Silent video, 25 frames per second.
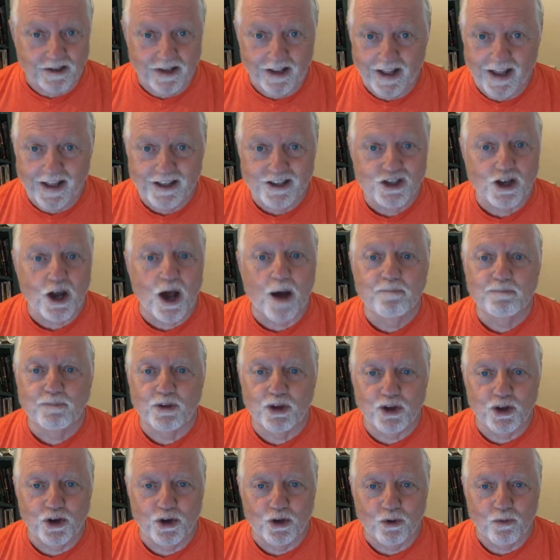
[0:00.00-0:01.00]
It's up
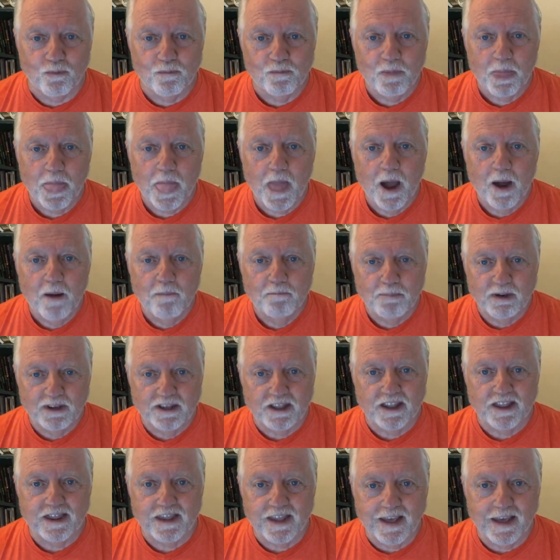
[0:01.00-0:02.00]
to you.
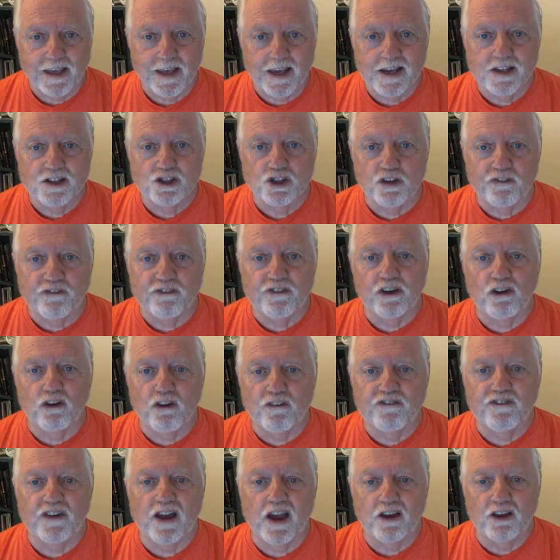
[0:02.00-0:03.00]
But the thing is, the fear
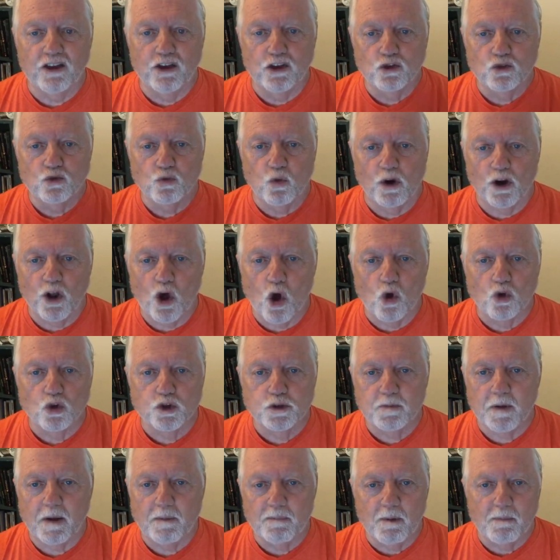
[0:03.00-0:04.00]
of failure is what
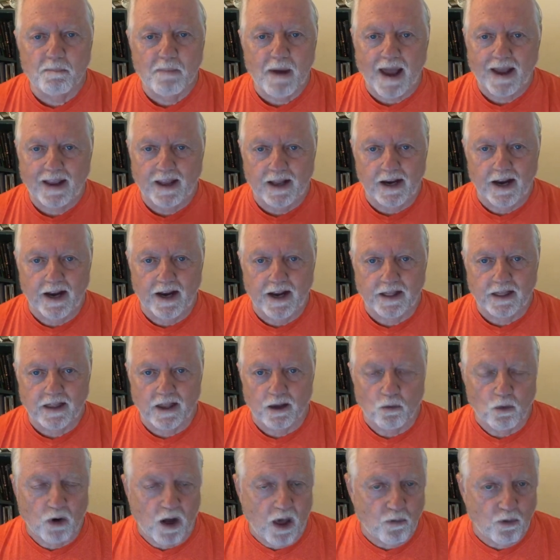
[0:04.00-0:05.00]
holds people back in
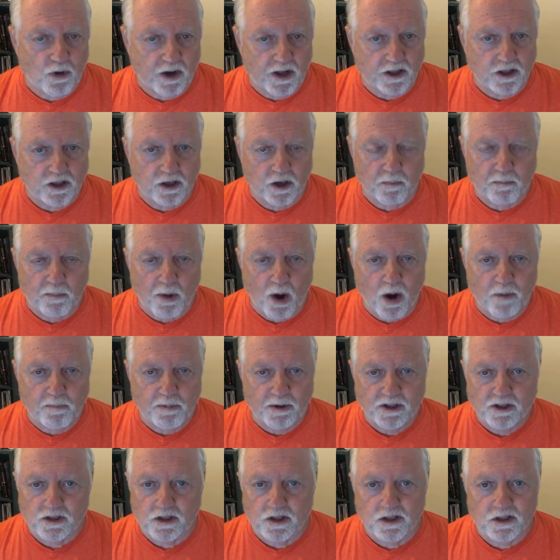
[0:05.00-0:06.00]
anything. When I went into the bar
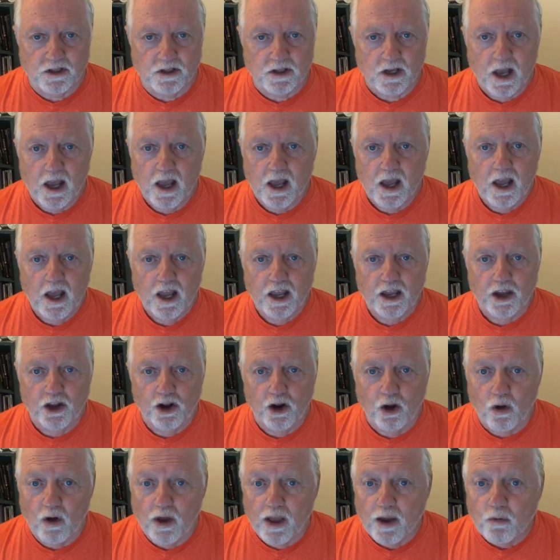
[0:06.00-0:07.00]
business,
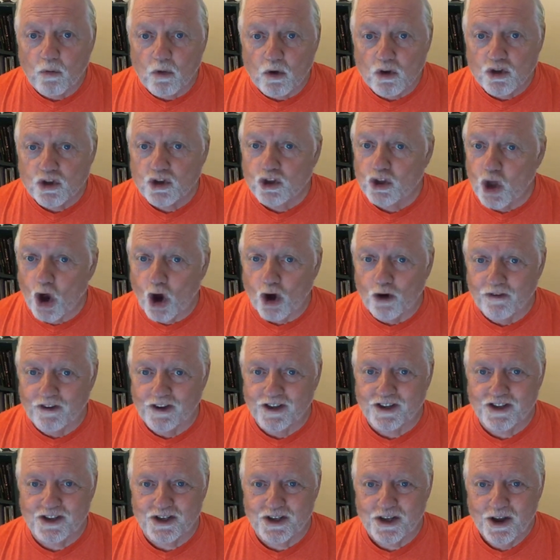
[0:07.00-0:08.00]
it was
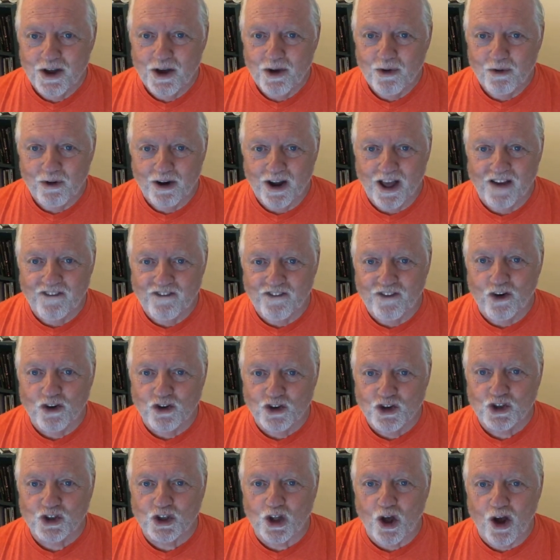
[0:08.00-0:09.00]
nervous when I
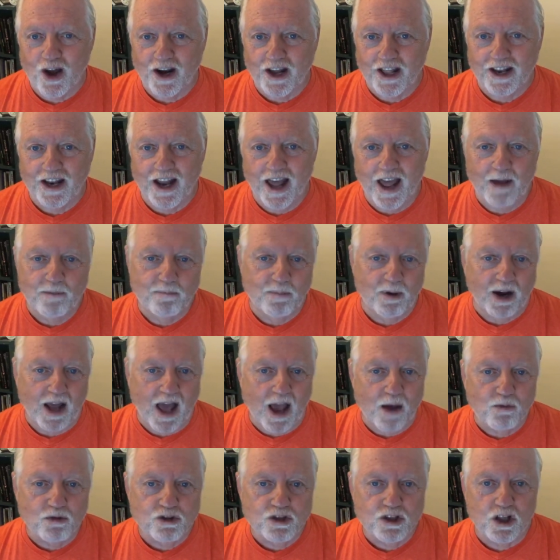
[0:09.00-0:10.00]
first started, but
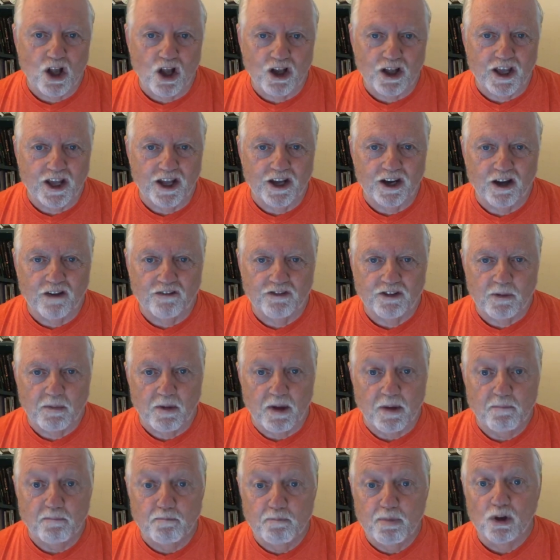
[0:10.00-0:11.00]
I was lucky enough to
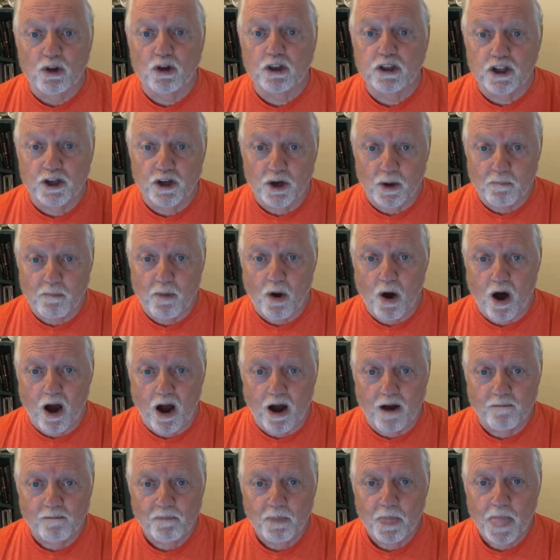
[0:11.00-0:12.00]
be building a
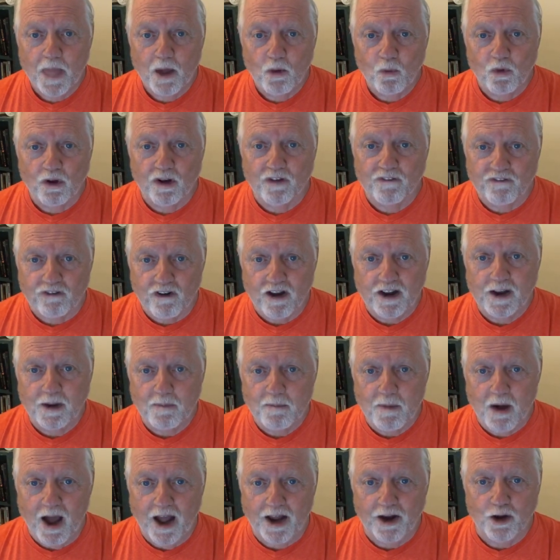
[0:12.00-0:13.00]
bar with a friend of
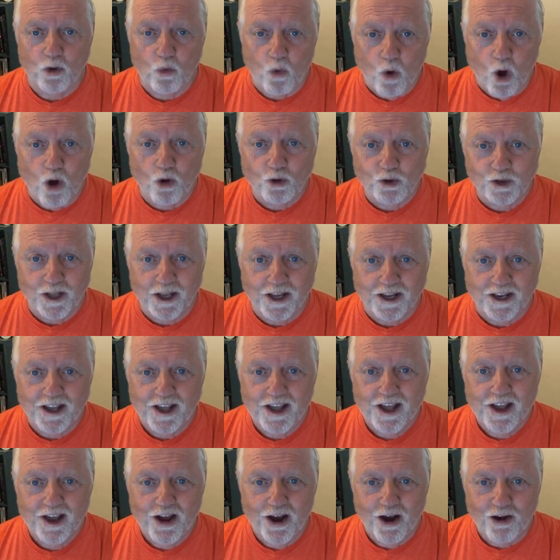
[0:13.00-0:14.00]
mine who owned it
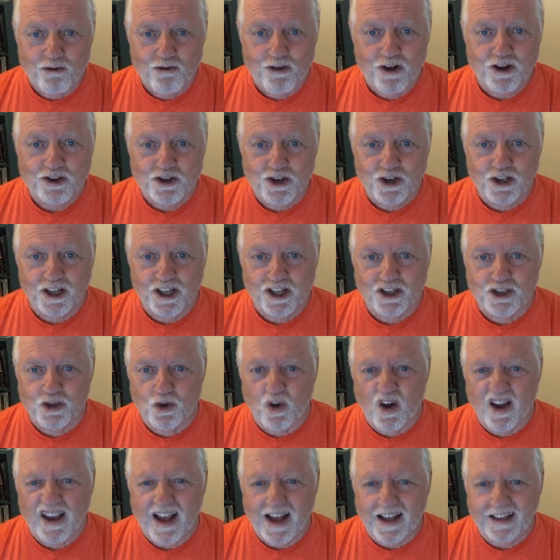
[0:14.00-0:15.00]
originally, so
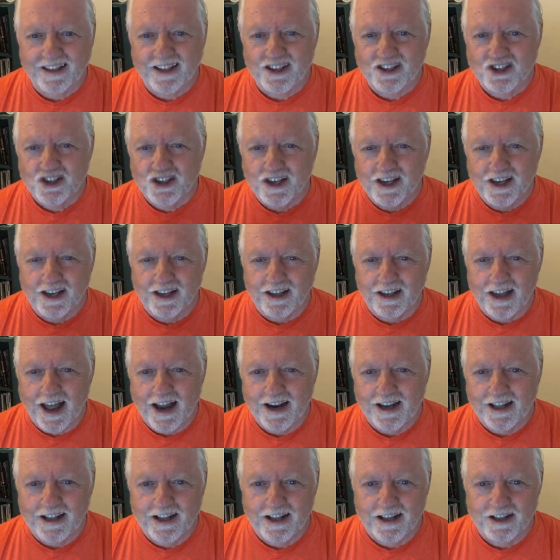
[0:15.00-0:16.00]
I got to see a
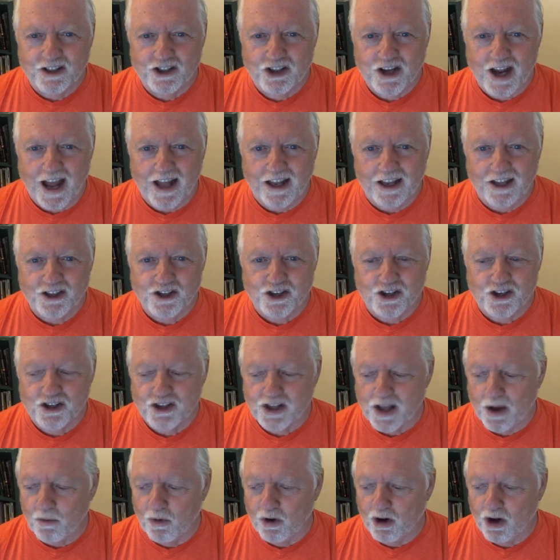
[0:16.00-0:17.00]
lot of the challenges
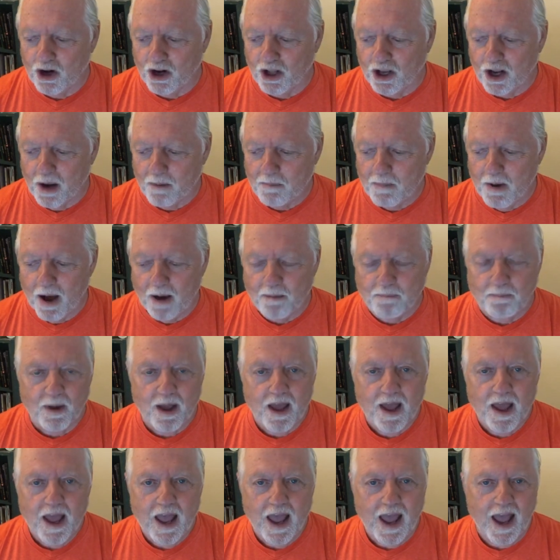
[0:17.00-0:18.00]
that were going to come up.
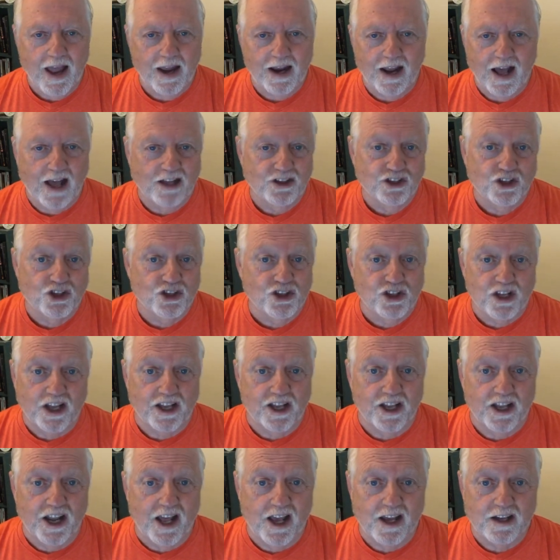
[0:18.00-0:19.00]
And I'll just tell
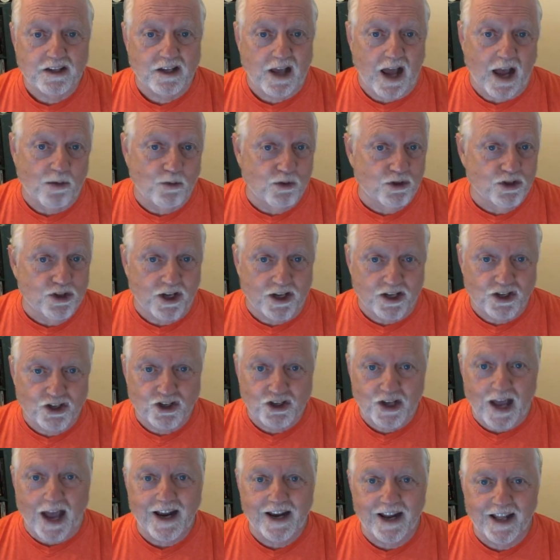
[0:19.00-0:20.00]
you this, I was
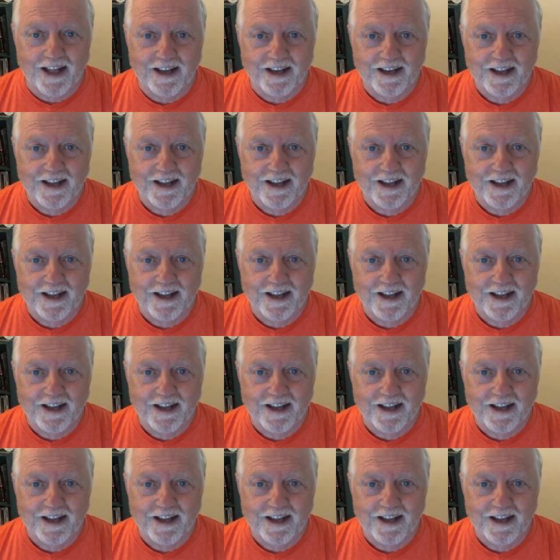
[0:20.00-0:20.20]
excited